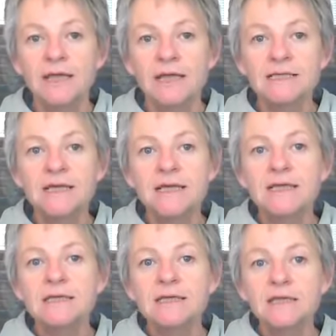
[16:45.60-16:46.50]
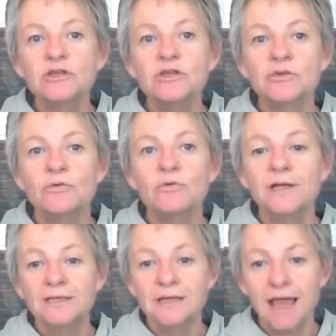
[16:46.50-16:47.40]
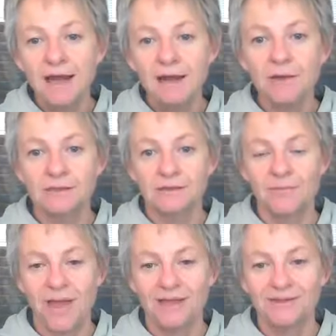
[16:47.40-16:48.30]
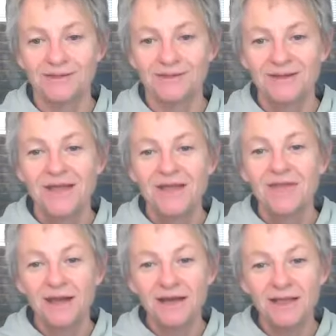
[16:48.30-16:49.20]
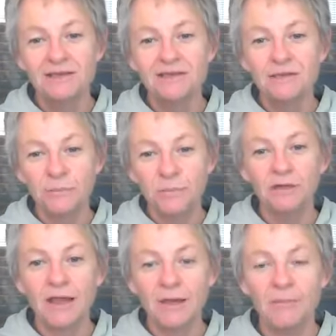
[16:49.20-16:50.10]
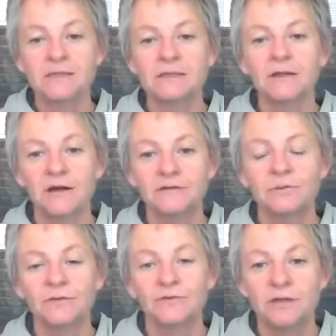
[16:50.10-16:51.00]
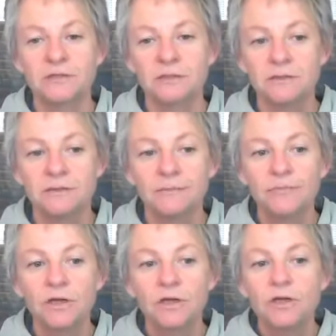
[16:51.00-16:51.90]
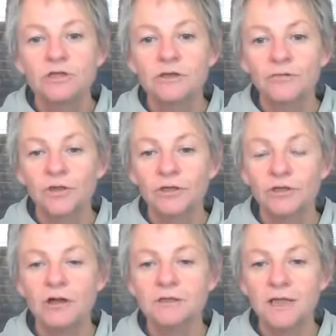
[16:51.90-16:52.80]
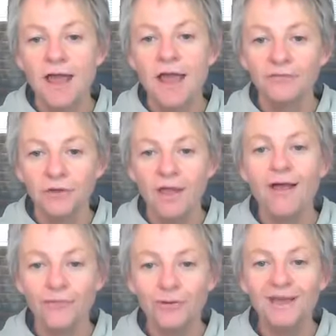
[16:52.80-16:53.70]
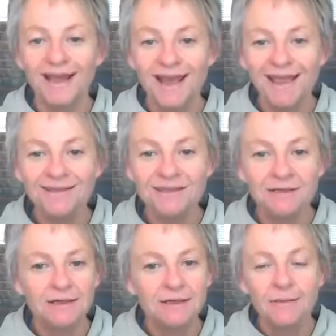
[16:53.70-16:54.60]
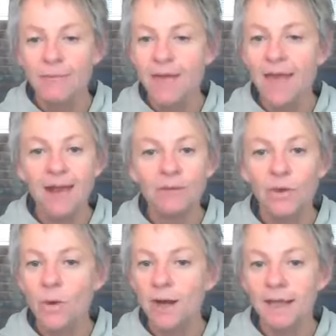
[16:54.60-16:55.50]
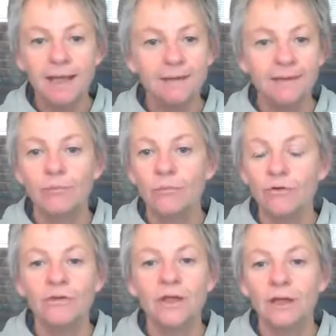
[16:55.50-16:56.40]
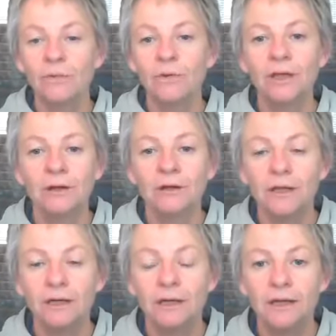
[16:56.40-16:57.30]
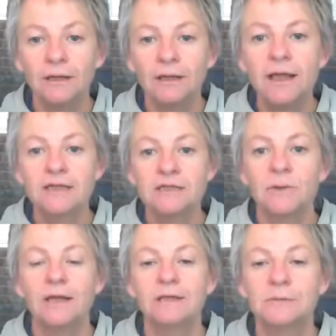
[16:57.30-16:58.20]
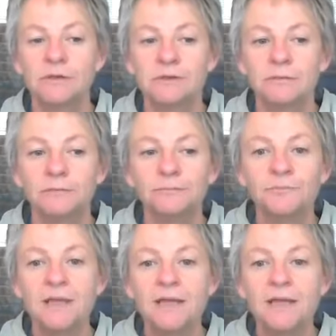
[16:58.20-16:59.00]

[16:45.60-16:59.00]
It is easier to retain muscle mass than it is to build up muscle after we've lost it. So for the dogs that have to have all their legs, man, we want to get them moving and working on that leg as quickly as possible.